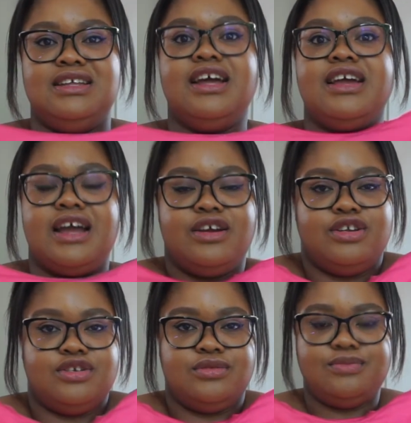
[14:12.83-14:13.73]
Like I
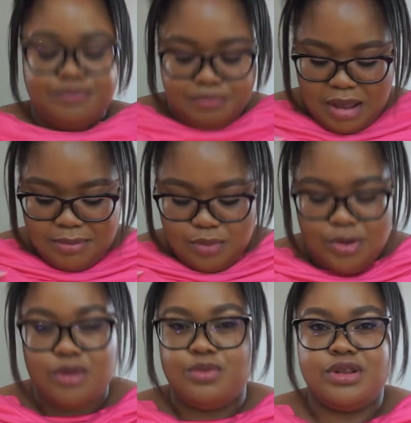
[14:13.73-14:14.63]
could maybe
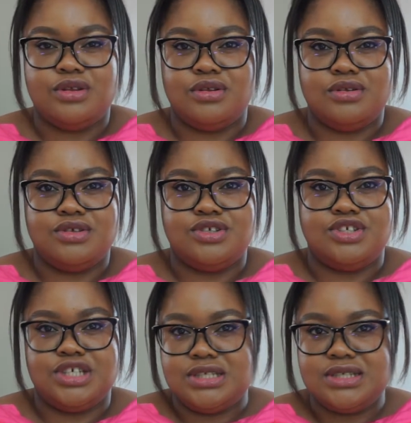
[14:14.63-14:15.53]
wear it with
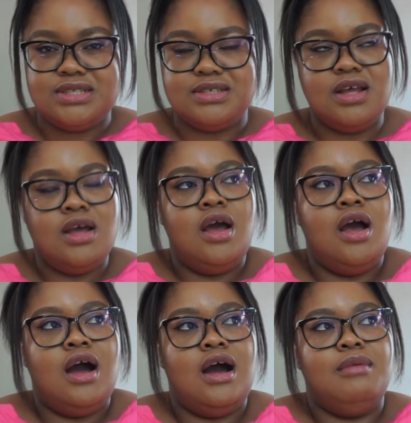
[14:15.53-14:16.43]
jeans.
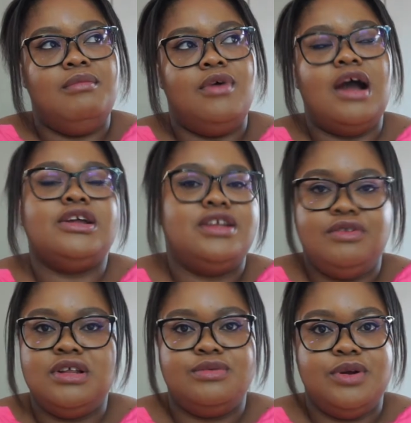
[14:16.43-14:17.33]
I could
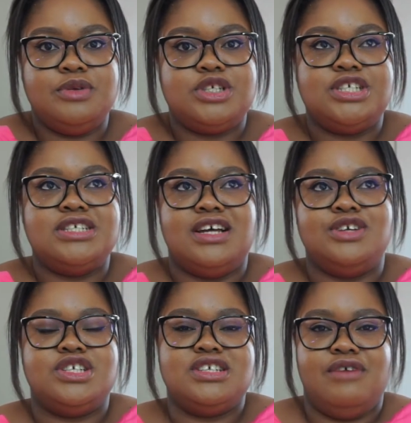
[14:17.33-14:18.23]
definitely wear it with jeans. I
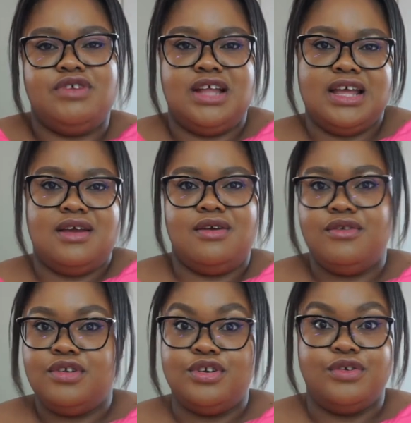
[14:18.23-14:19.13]
would just have to like,
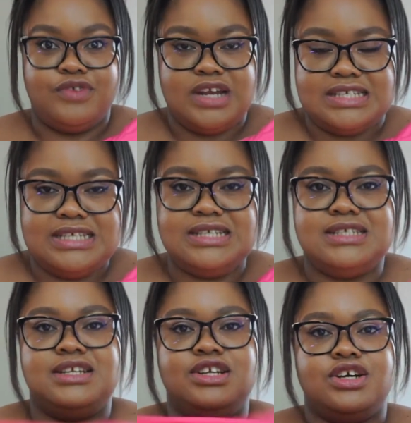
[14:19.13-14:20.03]
you know, finesse it
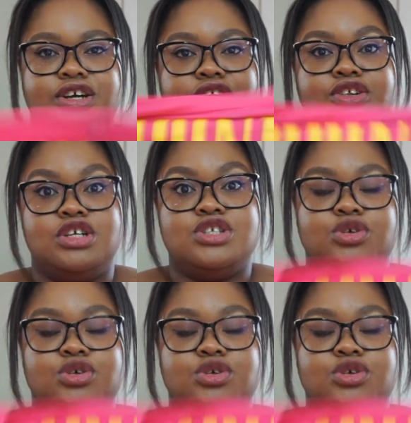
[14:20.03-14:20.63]
to look not so